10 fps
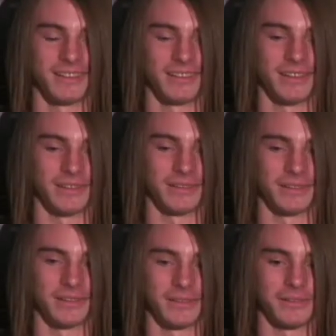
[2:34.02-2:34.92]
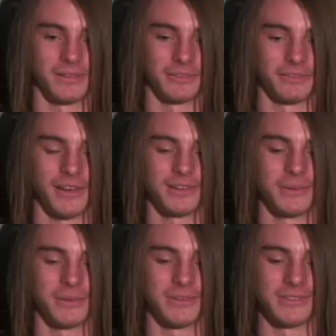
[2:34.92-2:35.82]
they find
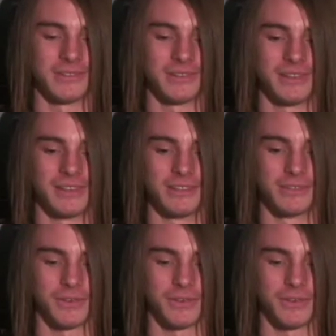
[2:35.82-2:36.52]
a wizard that just